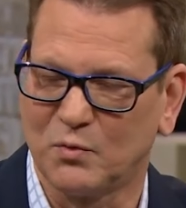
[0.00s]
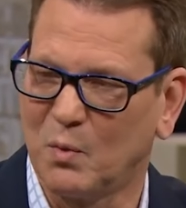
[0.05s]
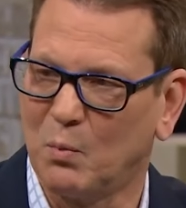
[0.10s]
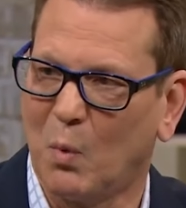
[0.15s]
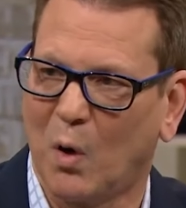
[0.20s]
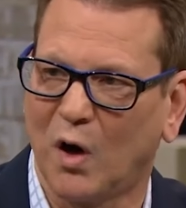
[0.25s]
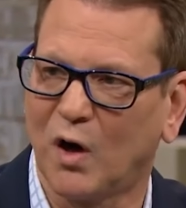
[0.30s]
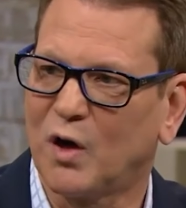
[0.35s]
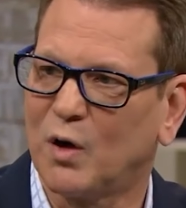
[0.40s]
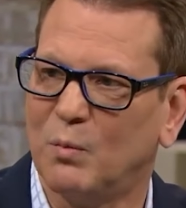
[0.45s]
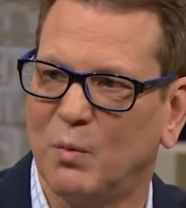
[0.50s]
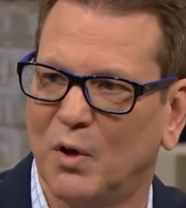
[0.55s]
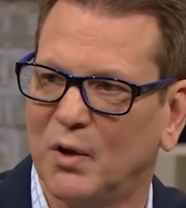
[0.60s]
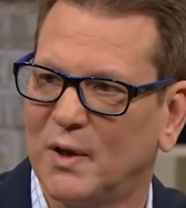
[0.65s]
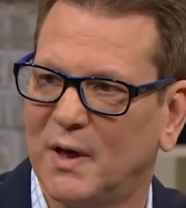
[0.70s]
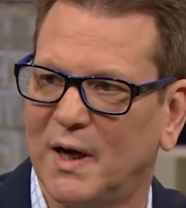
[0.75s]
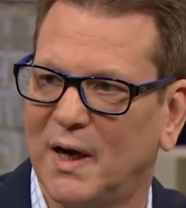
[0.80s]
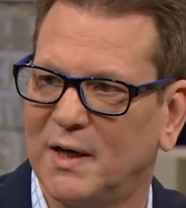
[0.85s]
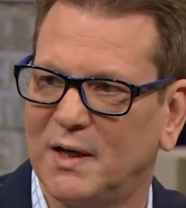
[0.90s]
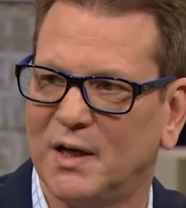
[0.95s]
remarkable
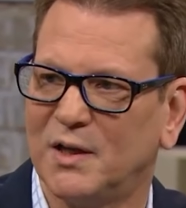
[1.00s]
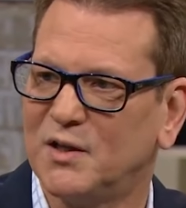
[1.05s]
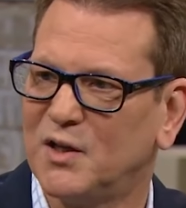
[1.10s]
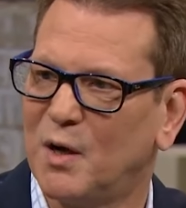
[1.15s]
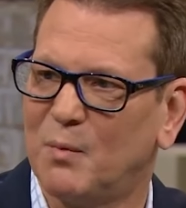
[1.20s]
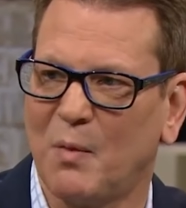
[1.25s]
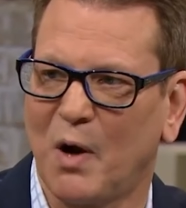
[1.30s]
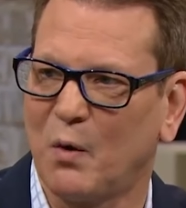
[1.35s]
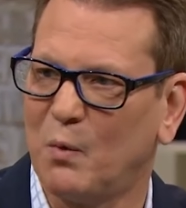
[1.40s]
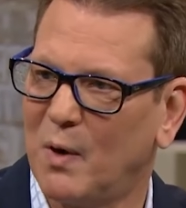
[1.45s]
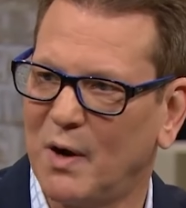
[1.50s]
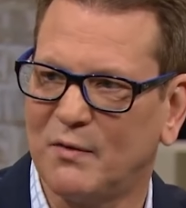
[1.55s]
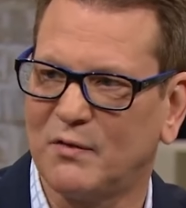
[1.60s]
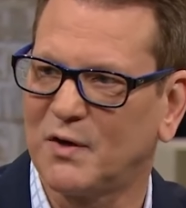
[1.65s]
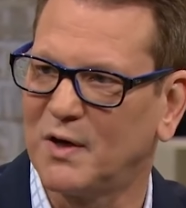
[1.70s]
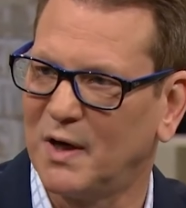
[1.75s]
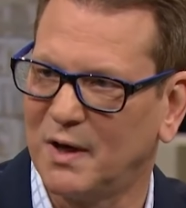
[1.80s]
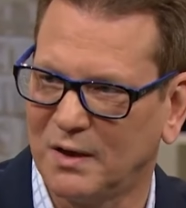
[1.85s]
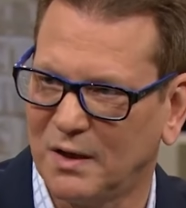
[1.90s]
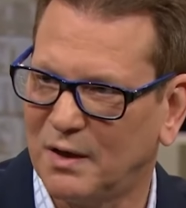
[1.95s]
that I didn't tell my
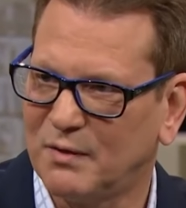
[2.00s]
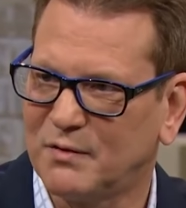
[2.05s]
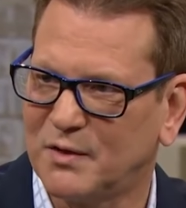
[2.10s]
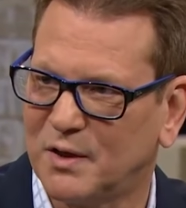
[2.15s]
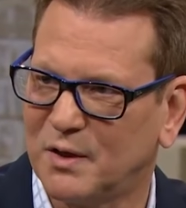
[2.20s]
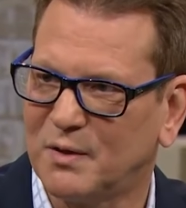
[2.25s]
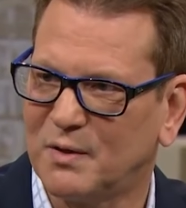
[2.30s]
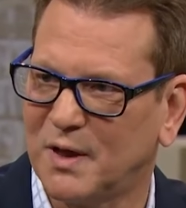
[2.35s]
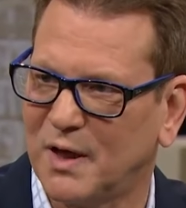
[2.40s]
wife that I loved her,